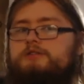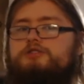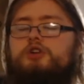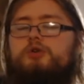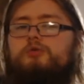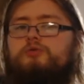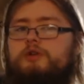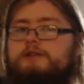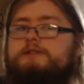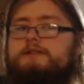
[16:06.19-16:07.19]
There's no
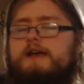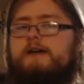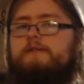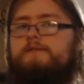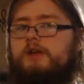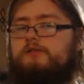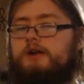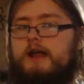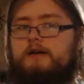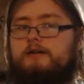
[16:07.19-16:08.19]
reason to have a favorite
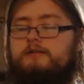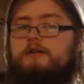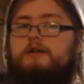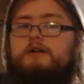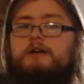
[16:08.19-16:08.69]
character